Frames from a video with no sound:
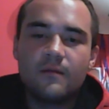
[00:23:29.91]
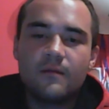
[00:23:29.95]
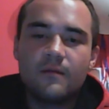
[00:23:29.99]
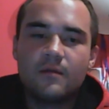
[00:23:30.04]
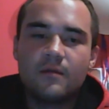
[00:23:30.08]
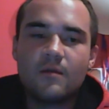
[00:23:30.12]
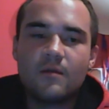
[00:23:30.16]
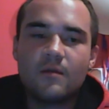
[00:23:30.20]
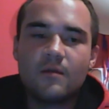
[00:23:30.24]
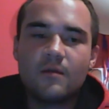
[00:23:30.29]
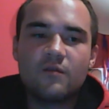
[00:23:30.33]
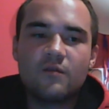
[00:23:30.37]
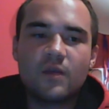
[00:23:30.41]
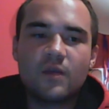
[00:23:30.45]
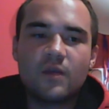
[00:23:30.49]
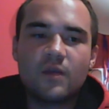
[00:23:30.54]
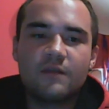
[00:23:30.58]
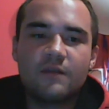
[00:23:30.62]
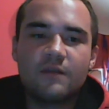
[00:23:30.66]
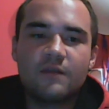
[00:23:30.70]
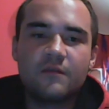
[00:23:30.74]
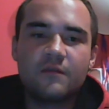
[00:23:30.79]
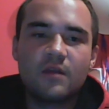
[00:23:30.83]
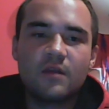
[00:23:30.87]
the most
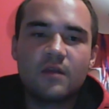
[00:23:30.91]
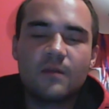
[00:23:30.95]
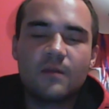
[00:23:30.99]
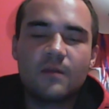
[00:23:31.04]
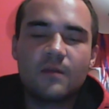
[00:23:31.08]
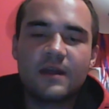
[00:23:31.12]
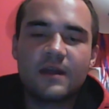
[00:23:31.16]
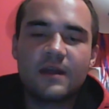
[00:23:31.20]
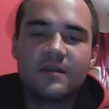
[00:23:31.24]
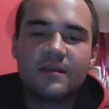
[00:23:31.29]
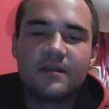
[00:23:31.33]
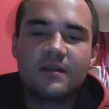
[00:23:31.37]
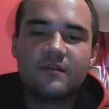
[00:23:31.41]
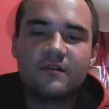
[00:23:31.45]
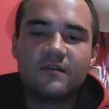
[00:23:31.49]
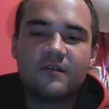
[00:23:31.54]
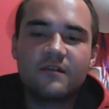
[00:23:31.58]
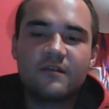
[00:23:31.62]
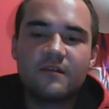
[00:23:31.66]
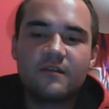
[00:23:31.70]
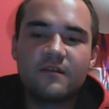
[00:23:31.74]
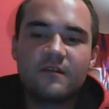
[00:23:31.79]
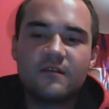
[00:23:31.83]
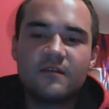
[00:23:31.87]
wonderful
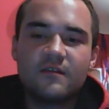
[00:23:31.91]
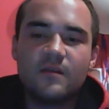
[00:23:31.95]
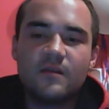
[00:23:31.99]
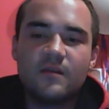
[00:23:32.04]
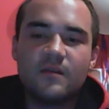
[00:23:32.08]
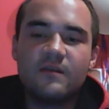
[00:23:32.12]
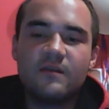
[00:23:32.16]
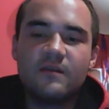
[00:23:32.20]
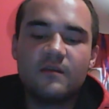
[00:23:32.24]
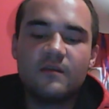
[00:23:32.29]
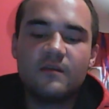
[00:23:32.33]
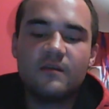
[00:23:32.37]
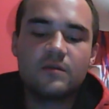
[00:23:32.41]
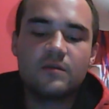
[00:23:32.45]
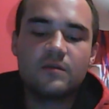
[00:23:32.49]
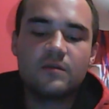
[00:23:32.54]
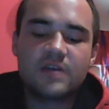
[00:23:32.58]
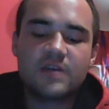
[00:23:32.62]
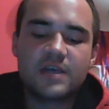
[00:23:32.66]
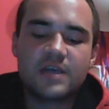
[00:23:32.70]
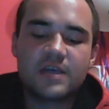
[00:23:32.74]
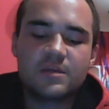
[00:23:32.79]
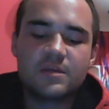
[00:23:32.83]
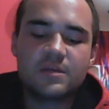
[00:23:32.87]
abundance. TBC will
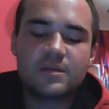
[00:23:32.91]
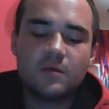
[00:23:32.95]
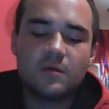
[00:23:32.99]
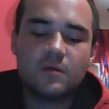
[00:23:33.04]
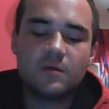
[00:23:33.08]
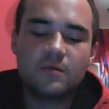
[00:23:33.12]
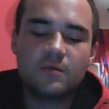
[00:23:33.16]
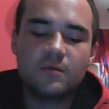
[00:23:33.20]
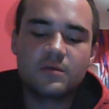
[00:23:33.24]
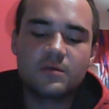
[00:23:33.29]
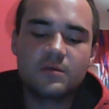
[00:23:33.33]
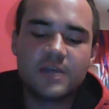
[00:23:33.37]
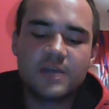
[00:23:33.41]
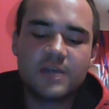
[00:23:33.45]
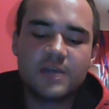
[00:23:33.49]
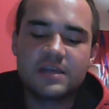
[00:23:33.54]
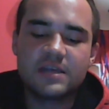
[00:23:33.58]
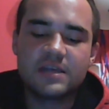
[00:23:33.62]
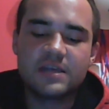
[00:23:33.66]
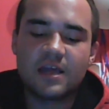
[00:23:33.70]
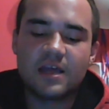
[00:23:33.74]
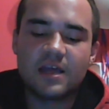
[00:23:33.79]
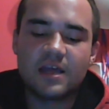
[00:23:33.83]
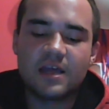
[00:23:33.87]
change the world, will
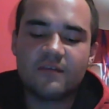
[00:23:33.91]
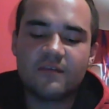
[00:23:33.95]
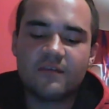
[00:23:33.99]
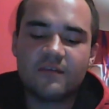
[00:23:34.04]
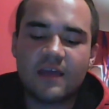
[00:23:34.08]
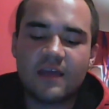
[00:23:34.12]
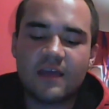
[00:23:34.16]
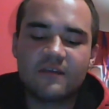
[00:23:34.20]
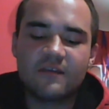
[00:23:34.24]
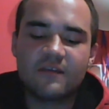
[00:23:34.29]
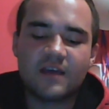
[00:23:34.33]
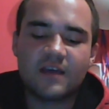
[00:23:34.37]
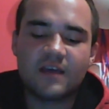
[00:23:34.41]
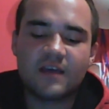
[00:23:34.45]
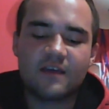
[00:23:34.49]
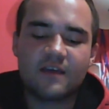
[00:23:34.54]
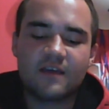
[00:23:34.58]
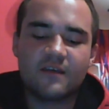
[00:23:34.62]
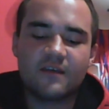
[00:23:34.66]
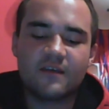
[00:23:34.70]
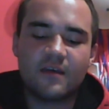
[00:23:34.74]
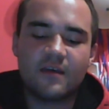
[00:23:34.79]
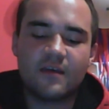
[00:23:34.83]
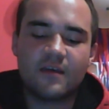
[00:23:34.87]
change lives. Thanks,
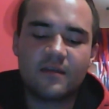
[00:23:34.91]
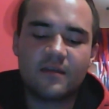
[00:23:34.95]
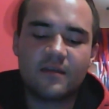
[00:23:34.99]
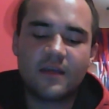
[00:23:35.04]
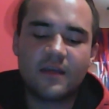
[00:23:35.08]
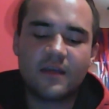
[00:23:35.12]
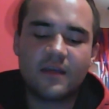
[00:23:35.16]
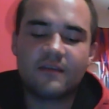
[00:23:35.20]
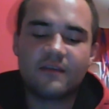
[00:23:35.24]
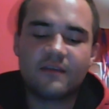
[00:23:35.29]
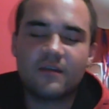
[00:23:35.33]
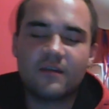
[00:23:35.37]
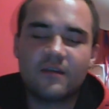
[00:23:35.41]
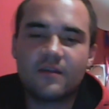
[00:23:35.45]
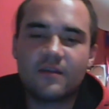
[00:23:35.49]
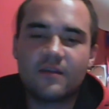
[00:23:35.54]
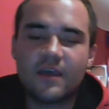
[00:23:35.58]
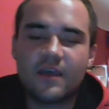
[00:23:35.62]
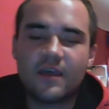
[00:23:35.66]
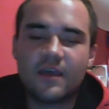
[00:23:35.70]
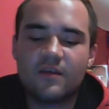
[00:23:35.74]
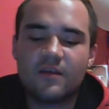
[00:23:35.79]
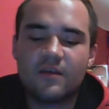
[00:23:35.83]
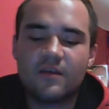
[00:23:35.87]
guys.
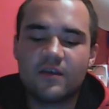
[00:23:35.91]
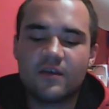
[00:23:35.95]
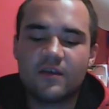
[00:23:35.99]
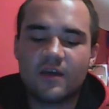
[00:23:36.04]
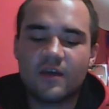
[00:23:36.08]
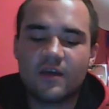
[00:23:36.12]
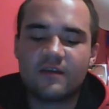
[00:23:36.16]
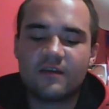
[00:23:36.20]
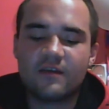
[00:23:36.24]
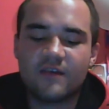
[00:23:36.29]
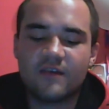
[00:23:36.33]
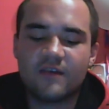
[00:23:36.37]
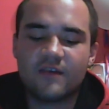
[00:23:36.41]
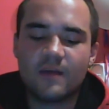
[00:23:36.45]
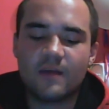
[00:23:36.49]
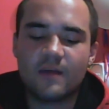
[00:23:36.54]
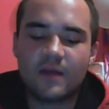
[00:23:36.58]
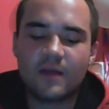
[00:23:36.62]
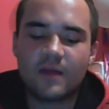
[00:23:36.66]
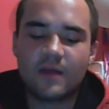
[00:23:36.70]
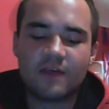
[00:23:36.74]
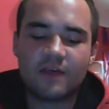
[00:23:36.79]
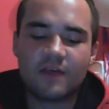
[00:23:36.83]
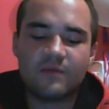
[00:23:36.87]
Thank you that you understand
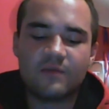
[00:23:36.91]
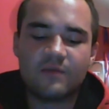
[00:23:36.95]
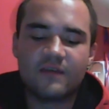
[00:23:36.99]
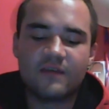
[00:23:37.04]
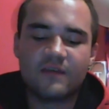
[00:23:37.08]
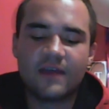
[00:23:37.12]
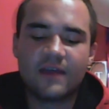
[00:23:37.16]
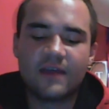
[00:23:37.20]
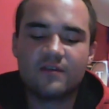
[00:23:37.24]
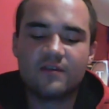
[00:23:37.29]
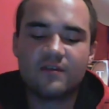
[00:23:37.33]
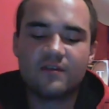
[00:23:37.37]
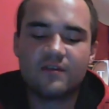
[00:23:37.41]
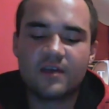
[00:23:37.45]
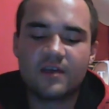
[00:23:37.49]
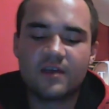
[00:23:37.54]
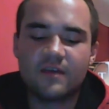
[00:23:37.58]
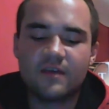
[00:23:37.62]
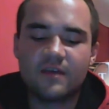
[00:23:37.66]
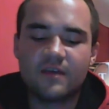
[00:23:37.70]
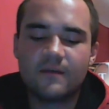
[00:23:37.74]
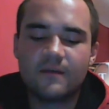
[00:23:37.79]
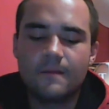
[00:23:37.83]
what I've been saying tonight.